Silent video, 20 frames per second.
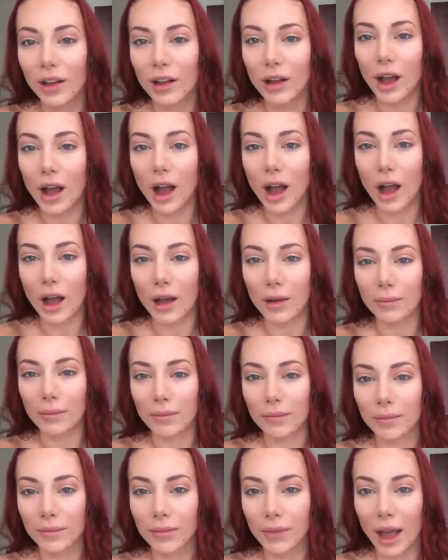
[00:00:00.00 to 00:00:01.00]
Um,
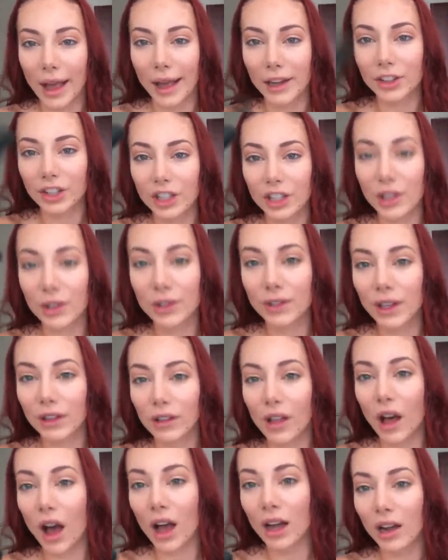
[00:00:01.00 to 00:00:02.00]
I actually use a
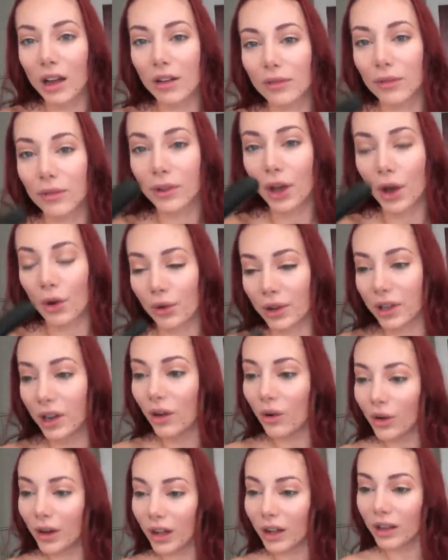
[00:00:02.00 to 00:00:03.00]
lot of coconut
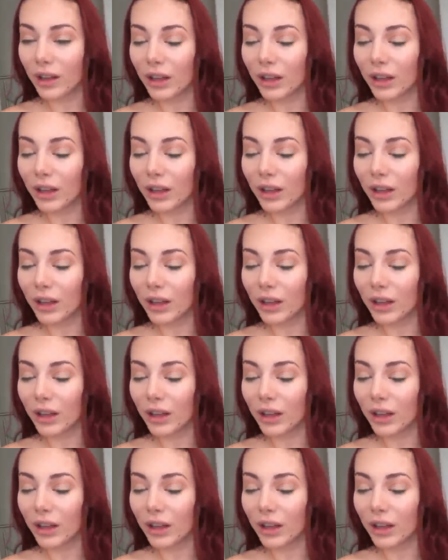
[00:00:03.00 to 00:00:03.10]
oil.